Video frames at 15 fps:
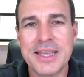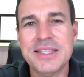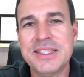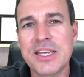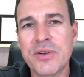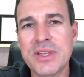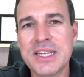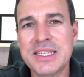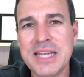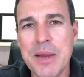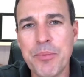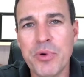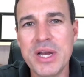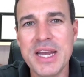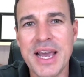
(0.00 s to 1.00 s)
Considering the
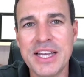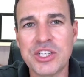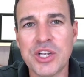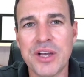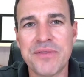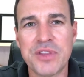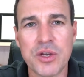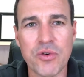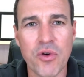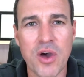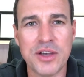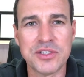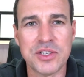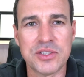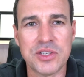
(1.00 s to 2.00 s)
temporary nature of the
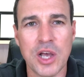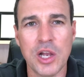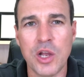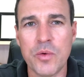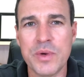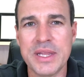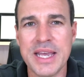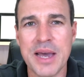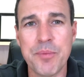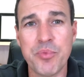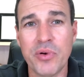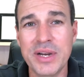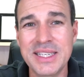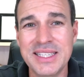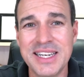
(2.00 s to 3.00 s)
crisis, along with the
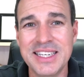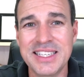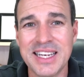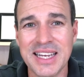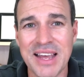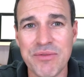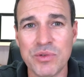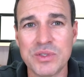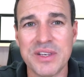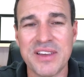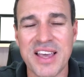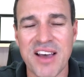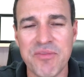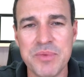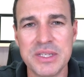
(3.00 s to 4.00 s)
unprecedented levels
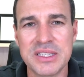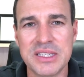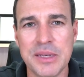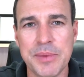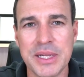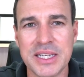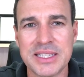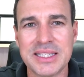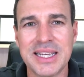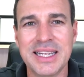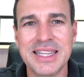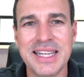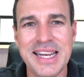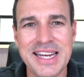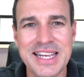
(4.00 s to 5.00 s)
of government stimulus,
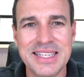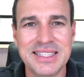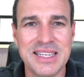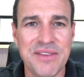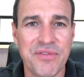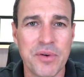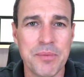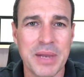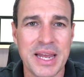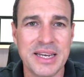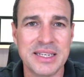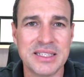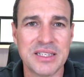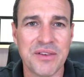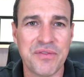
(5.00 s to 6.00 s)
leniency from
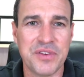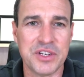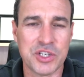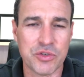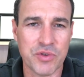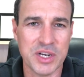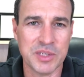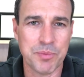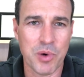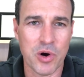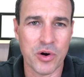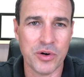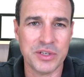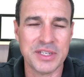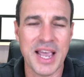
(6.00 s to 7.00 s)
lenders for distressed
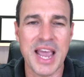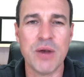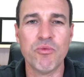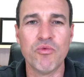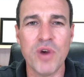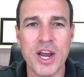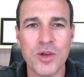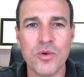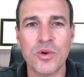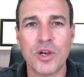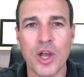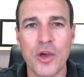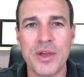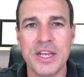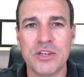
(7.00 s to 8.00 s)
borrowers and
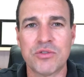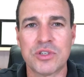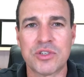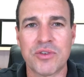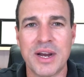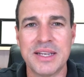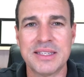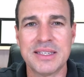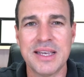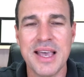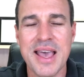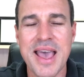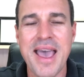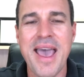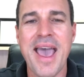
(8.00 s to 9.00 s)
record low interest rates,
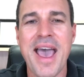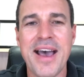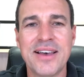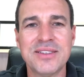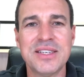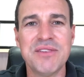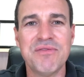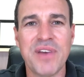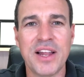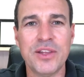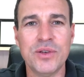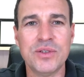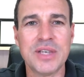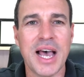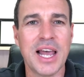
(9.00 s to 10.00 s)
housing
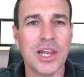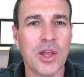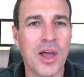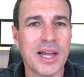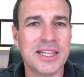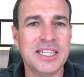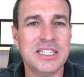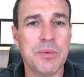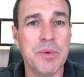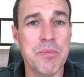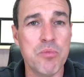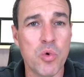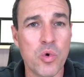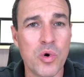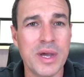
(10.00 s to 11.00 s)
values are likely to be
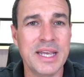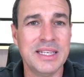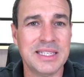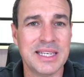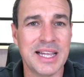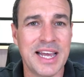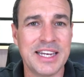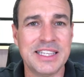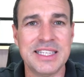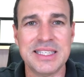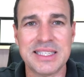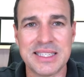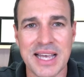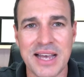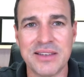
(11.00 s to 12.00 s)
more insulated
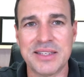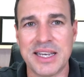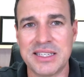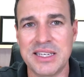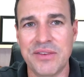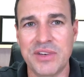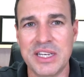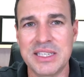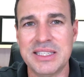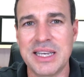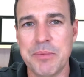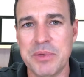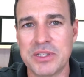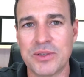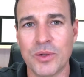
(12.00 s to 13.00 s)
than sales activity,
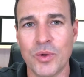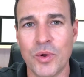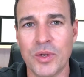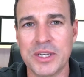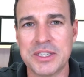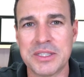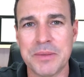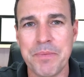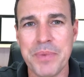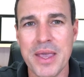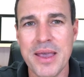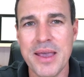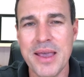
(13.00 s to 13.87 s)
said Mr. Lawless.